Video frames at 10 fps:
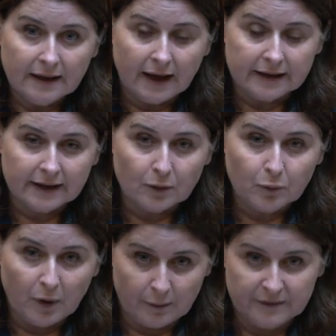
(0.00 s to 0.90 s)
I think
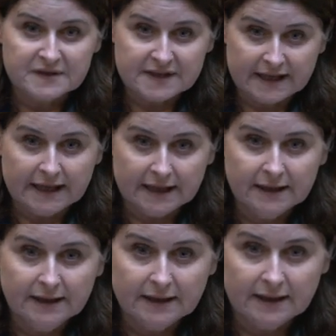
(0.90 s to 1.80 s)
what we've
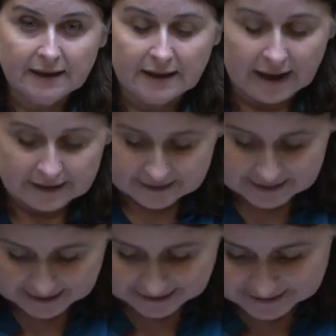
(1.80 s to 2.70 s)
seen, and
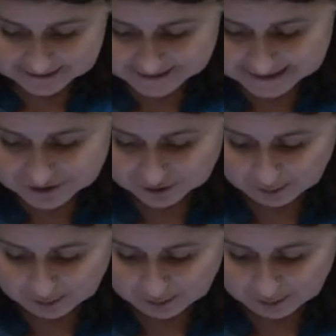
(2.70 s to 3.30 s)
indeed the central